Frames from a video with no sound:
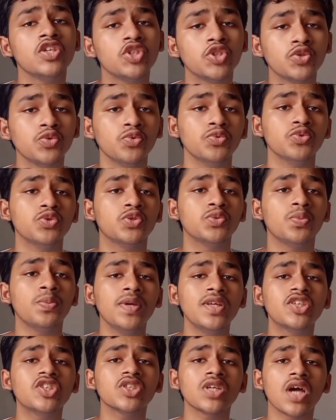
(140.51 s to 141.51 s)
tissues
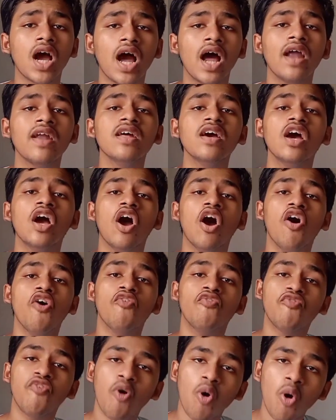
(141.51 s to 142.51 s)
which are
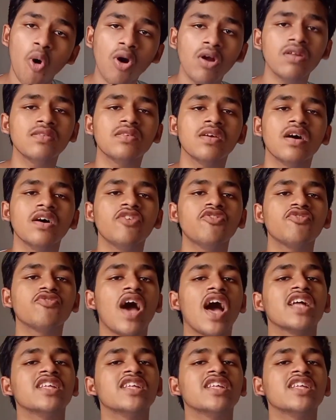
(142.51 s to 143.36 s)
for the